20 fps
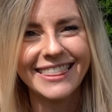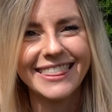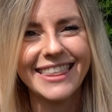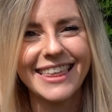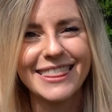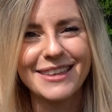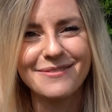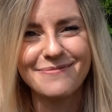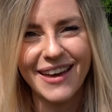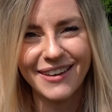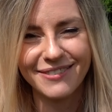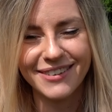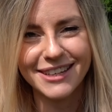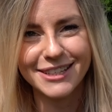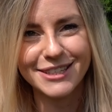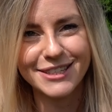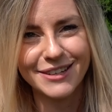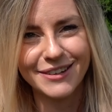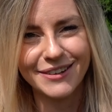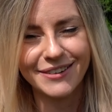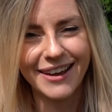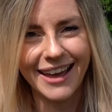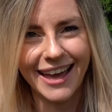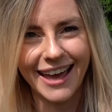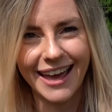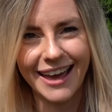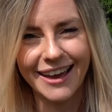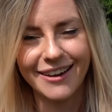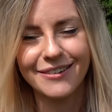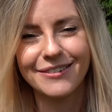then the Mavic 2
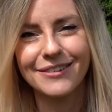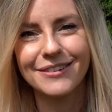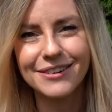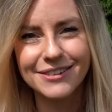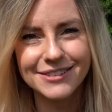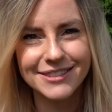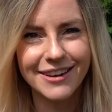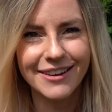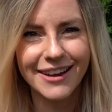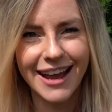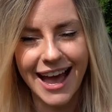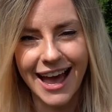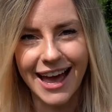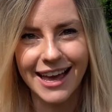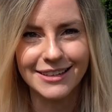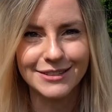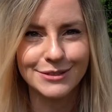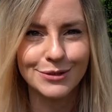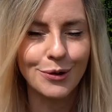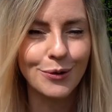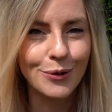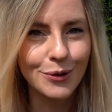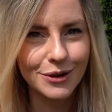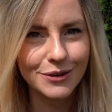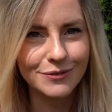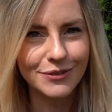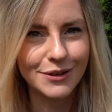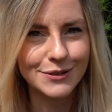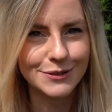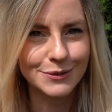Air also has all
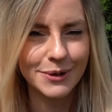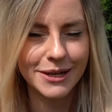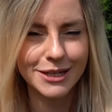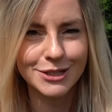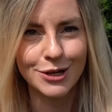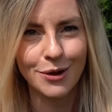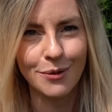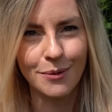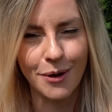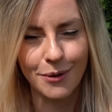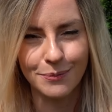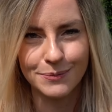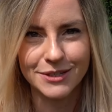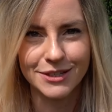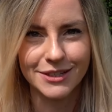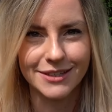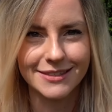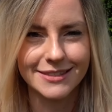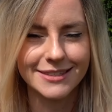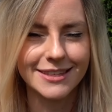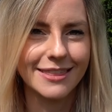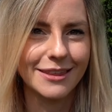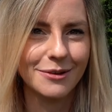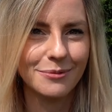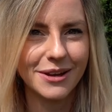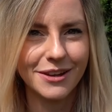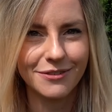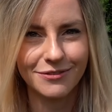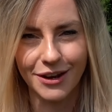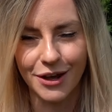of those quick shot options that
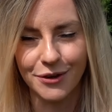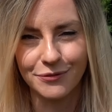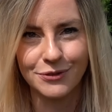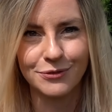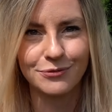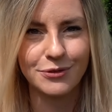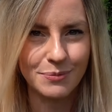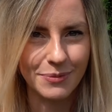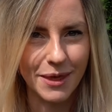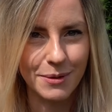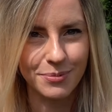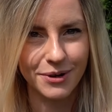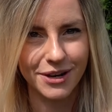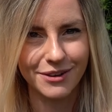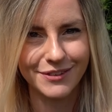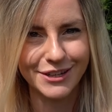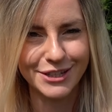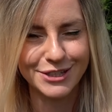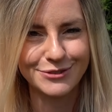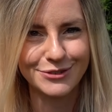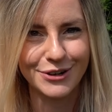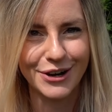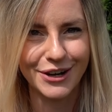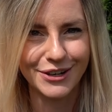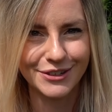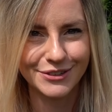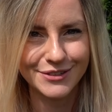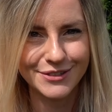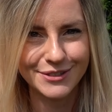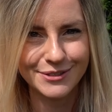we have loved from their previous
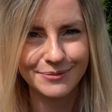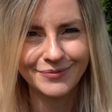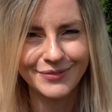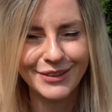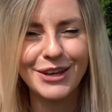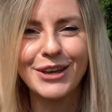drones.